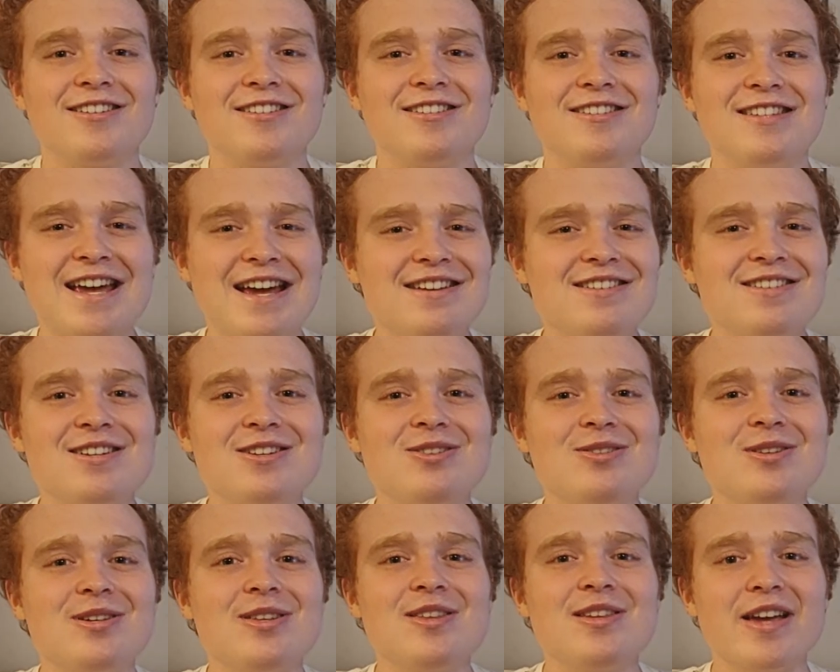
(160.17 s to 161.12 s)

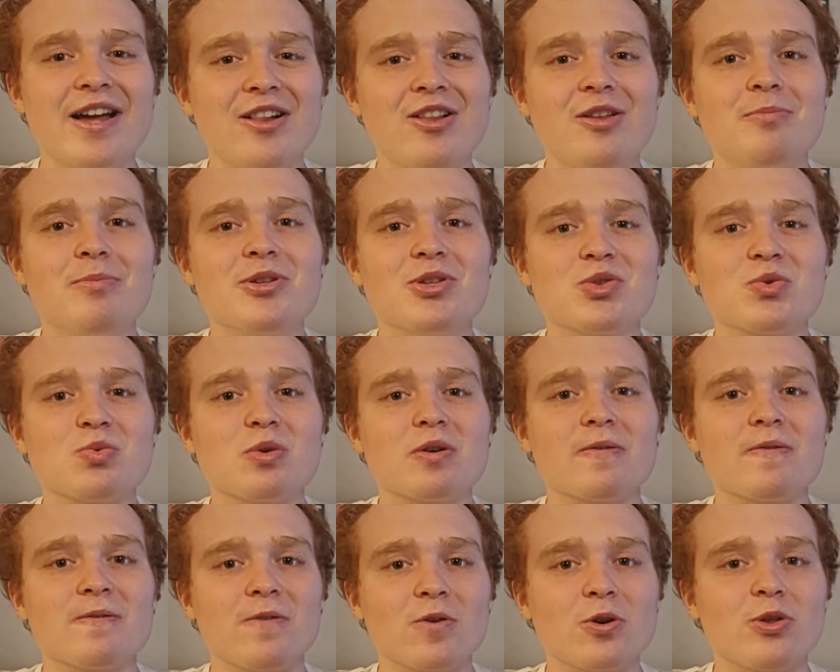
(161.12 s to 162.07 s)
Technically, the elements were
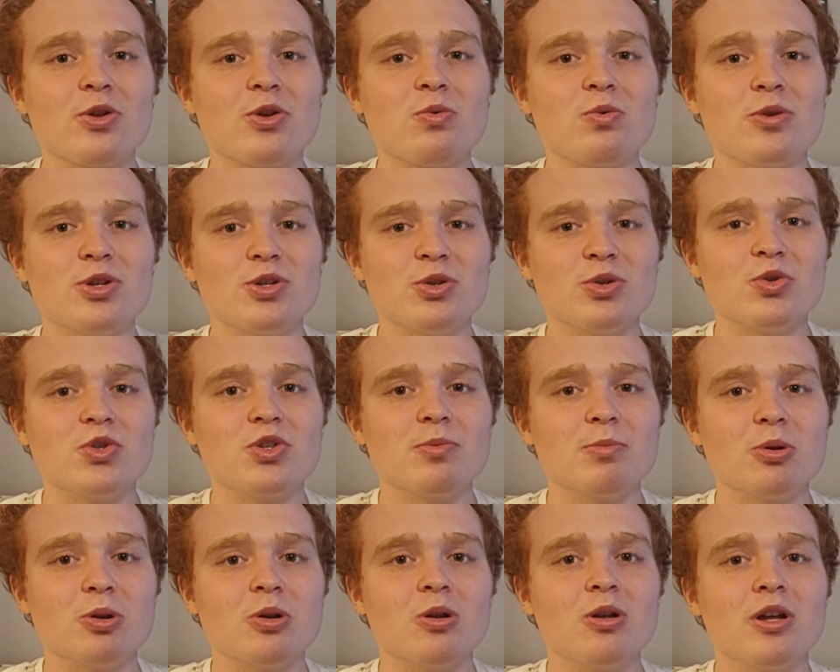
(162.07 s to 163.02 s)
further
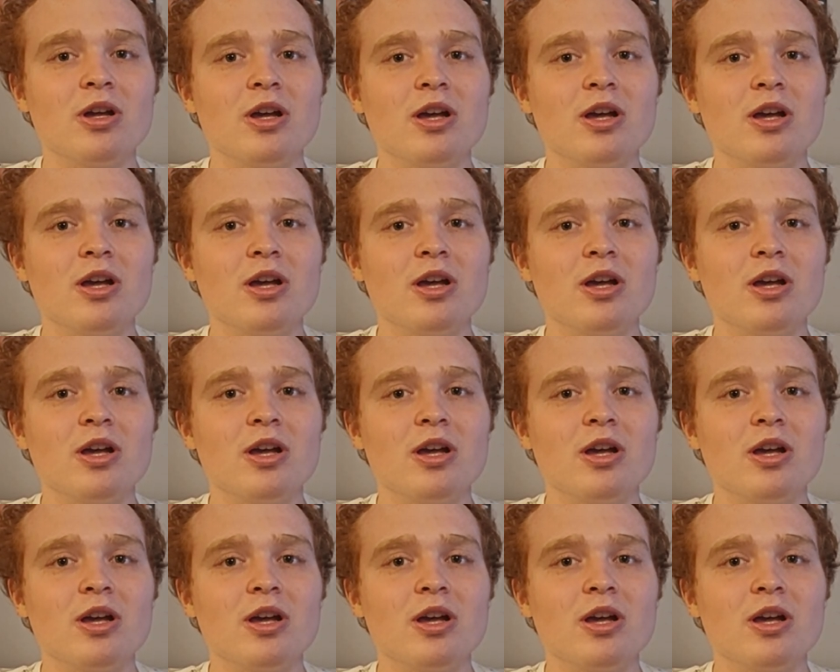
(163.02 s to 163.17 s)
reducible